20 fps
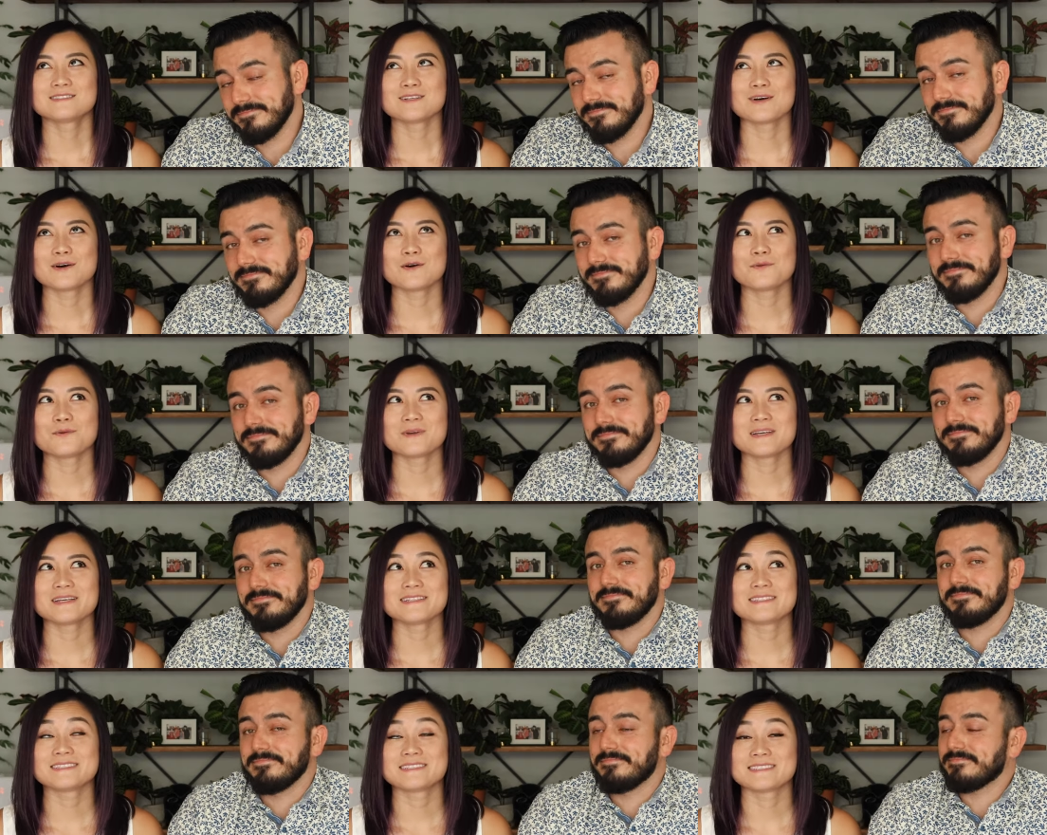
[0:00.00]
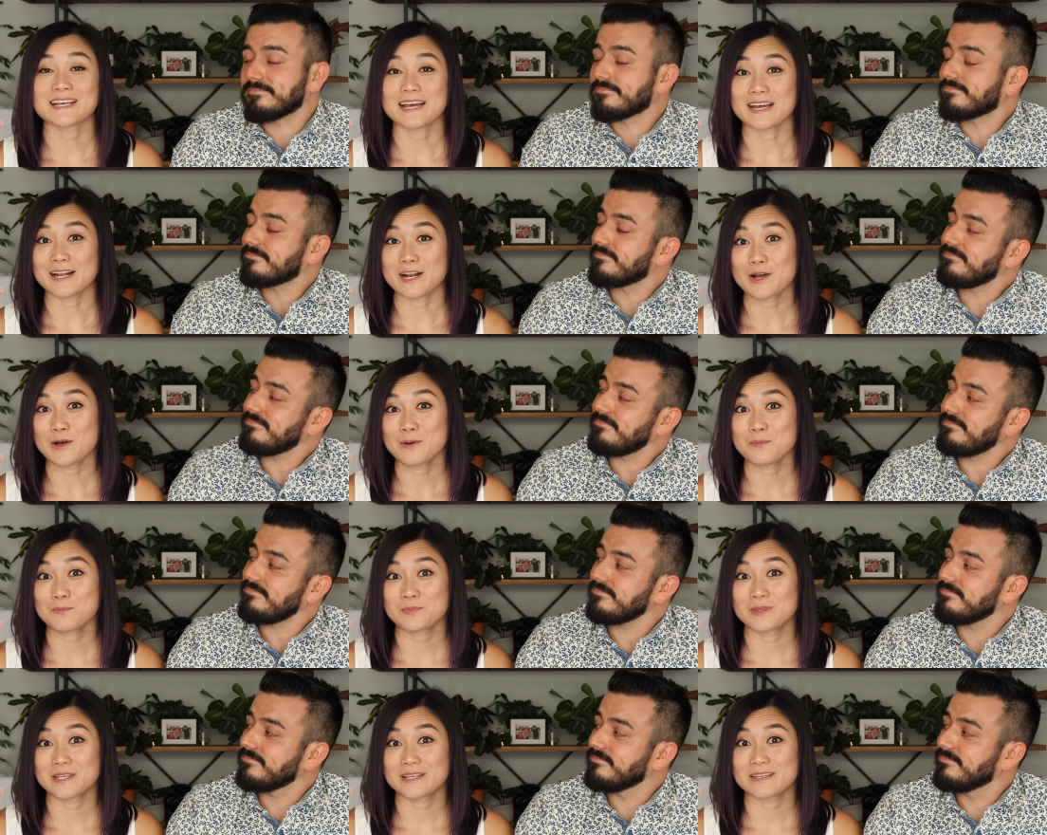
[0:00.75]
Speaker 1: So we set
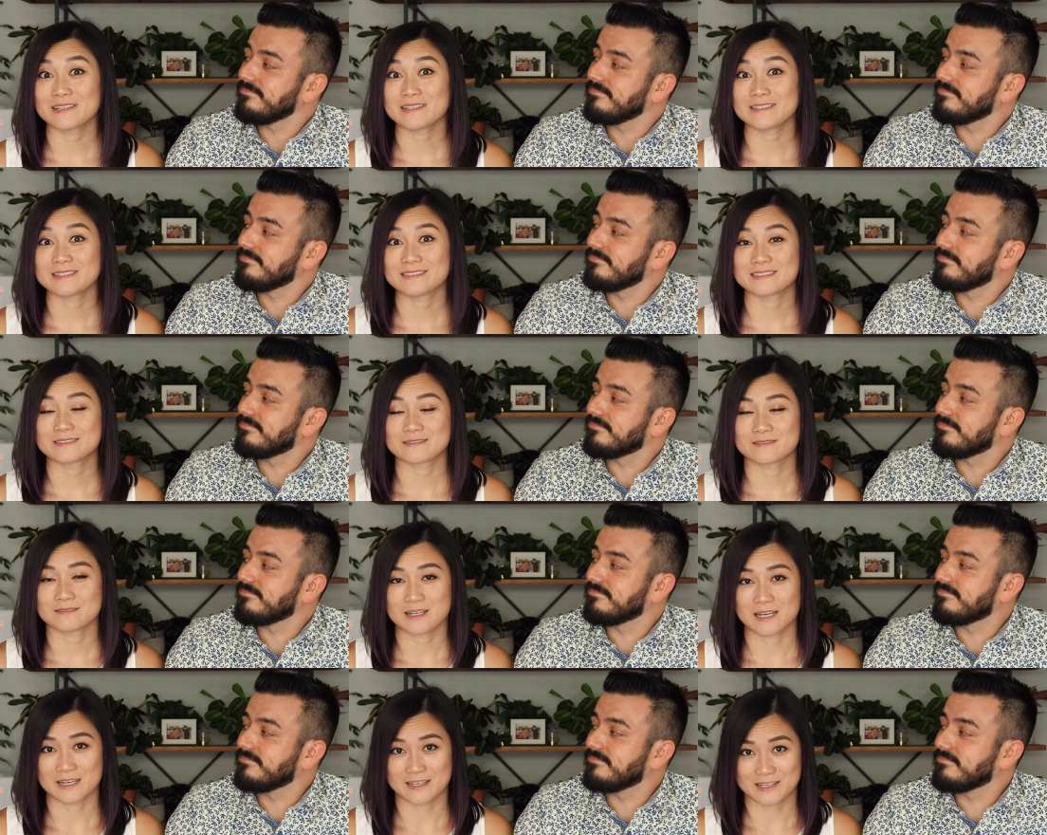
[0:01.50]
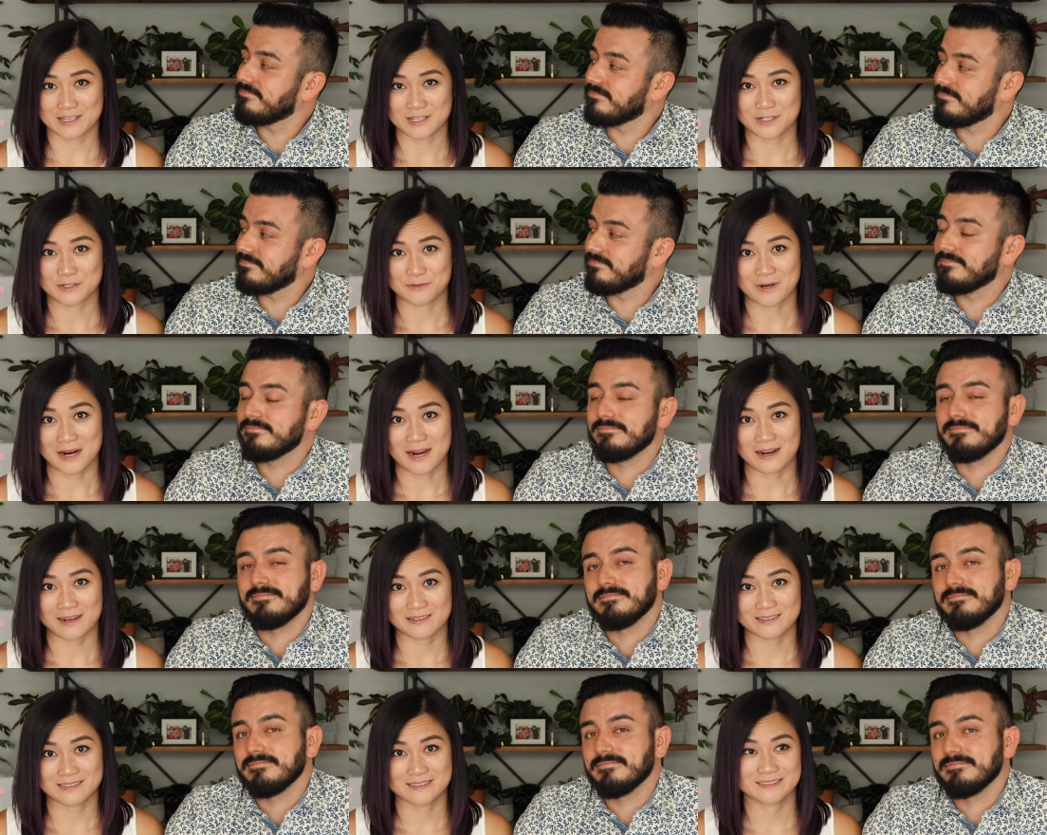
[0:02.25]
up these IKEA
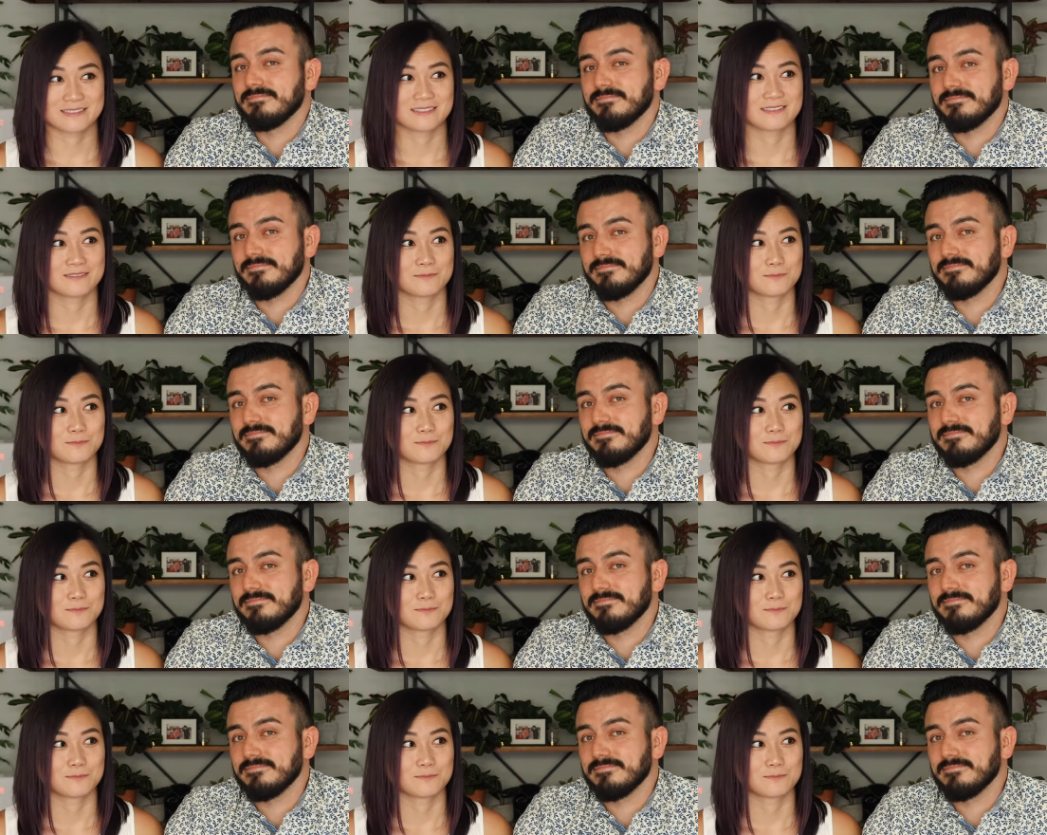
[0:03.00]
racks.